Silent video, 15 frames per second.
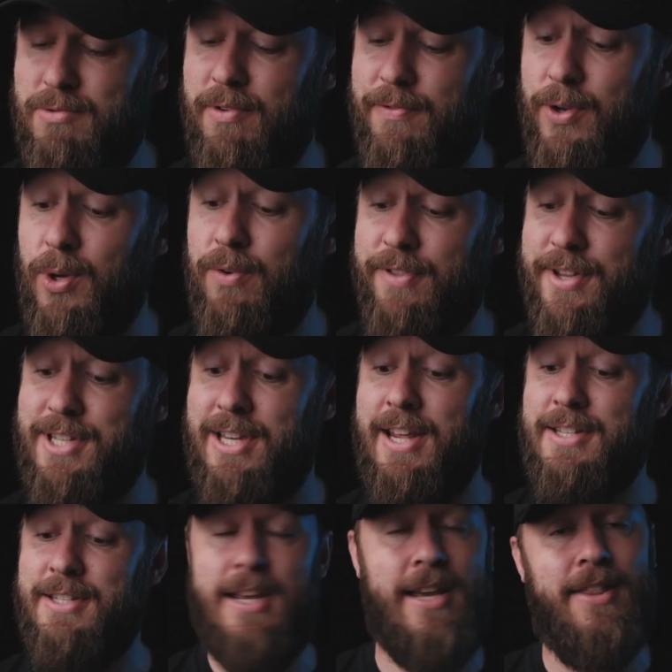review of this
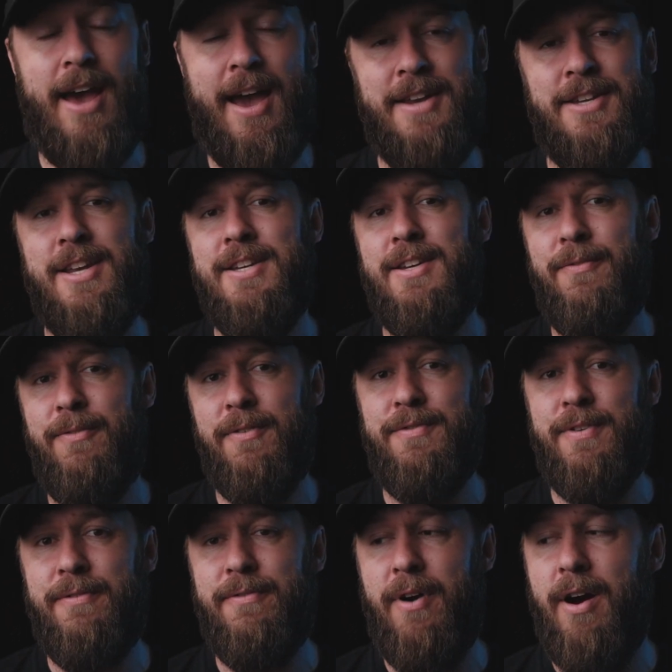lens here, the
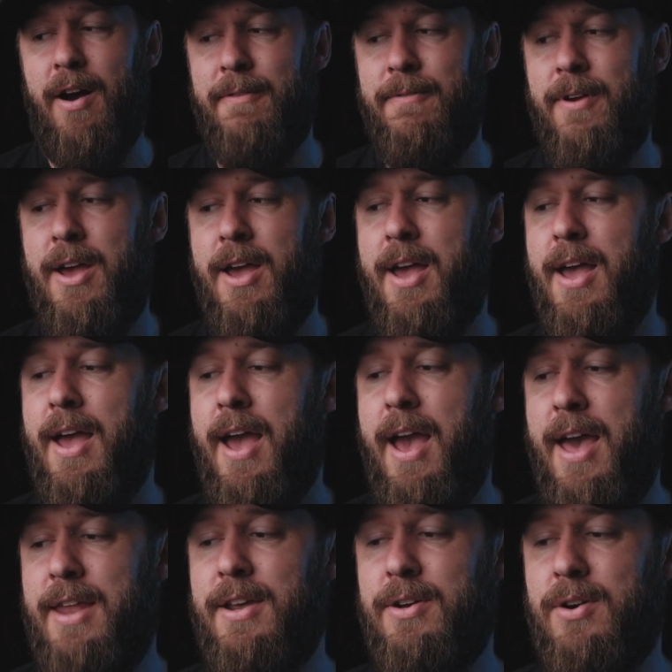18-55.
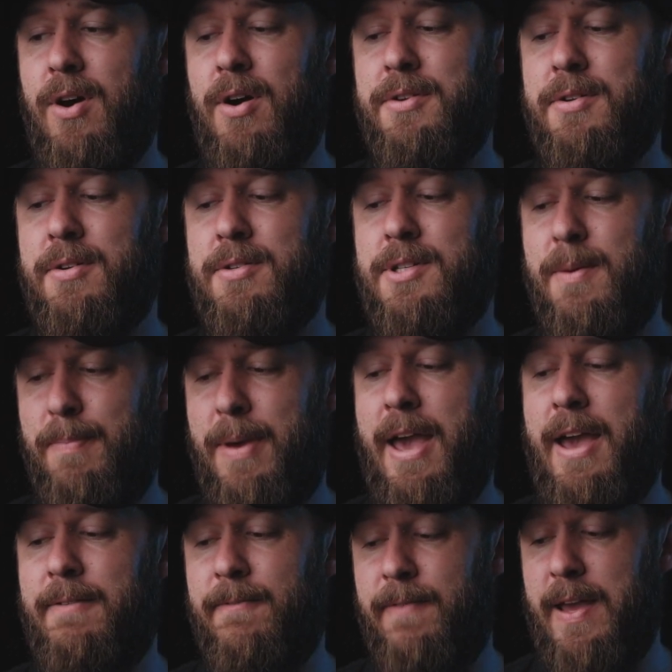And it got some
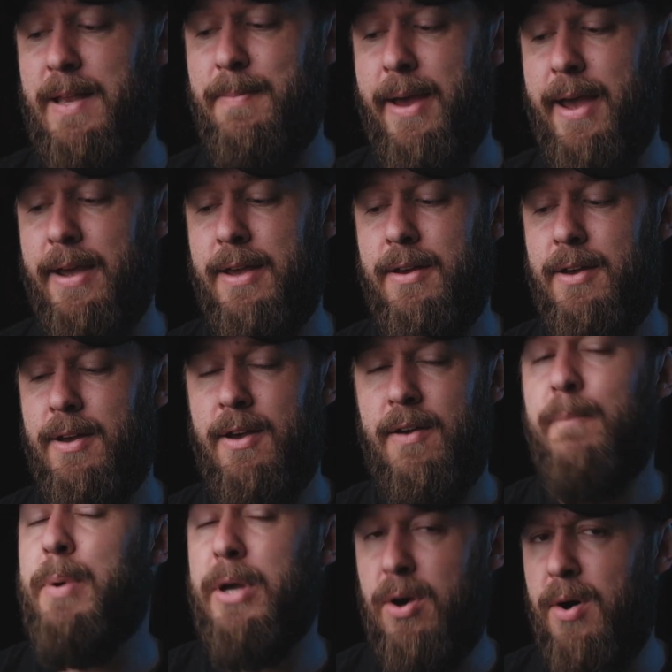bad feedback
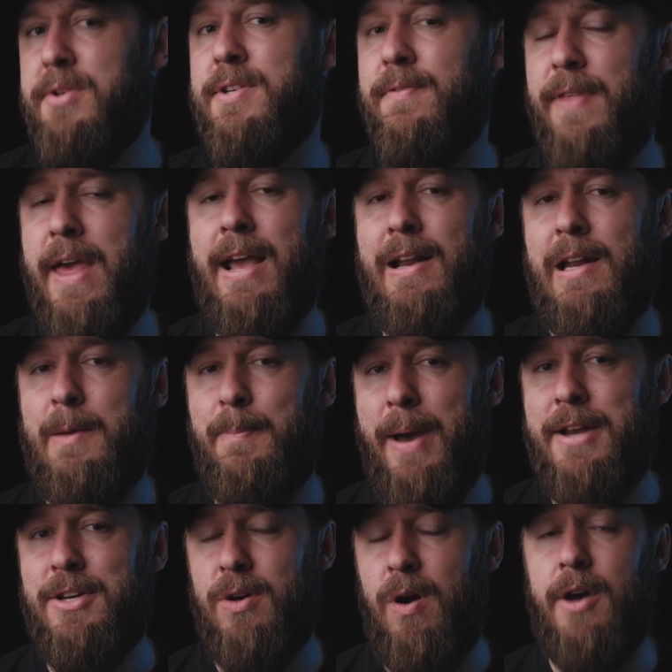because of that
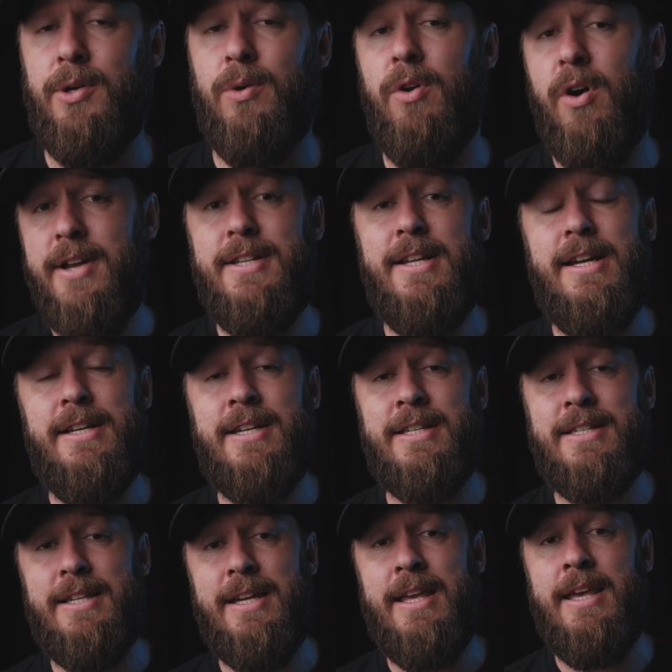clickbait title. And I did it to
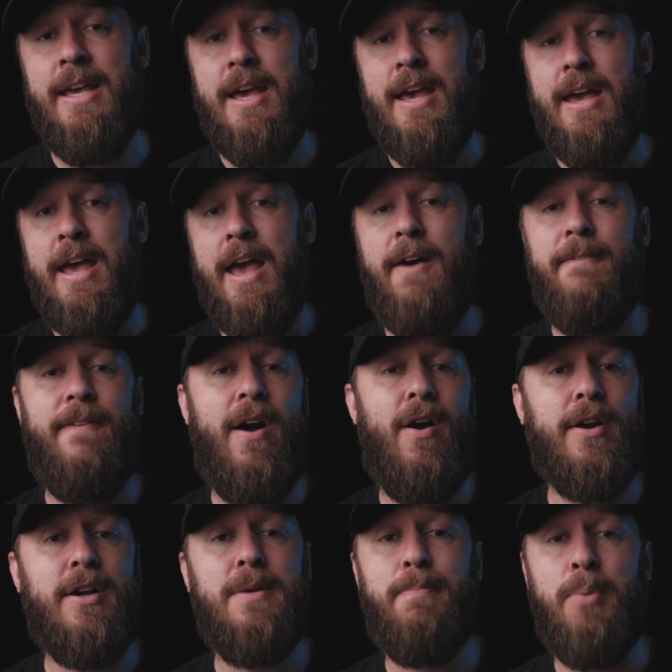see how far
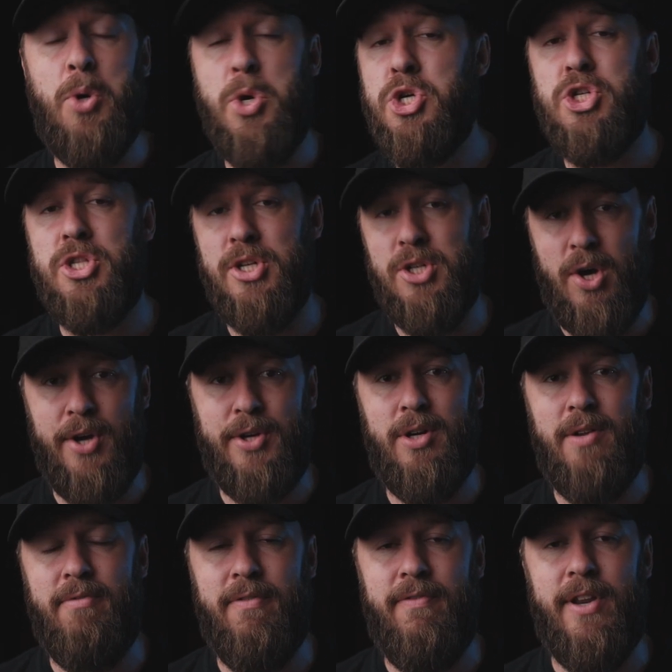I could push the
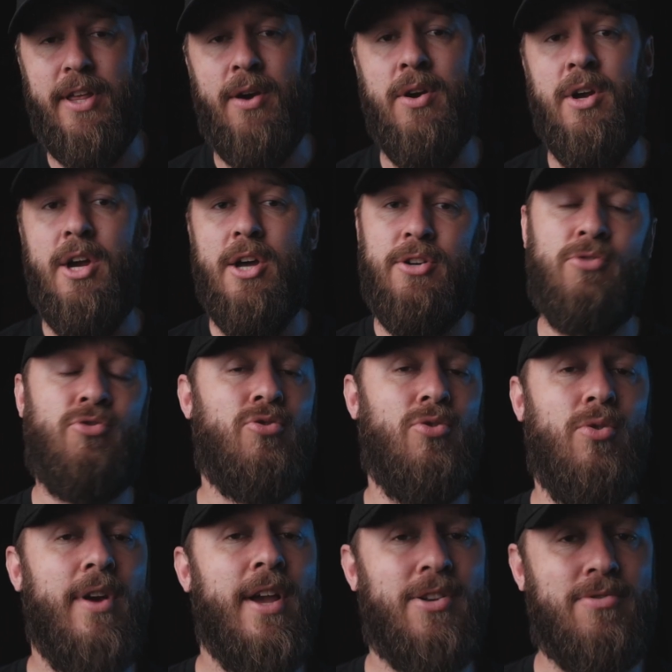title of a video to
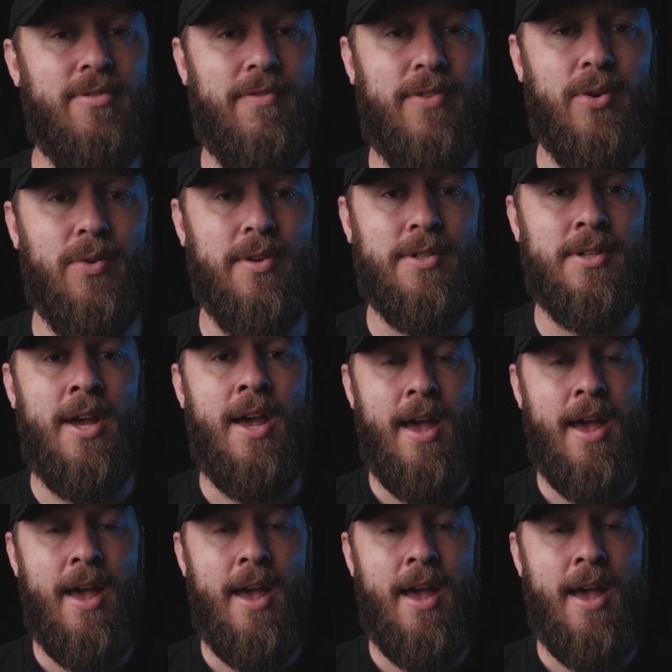draw extra viewers.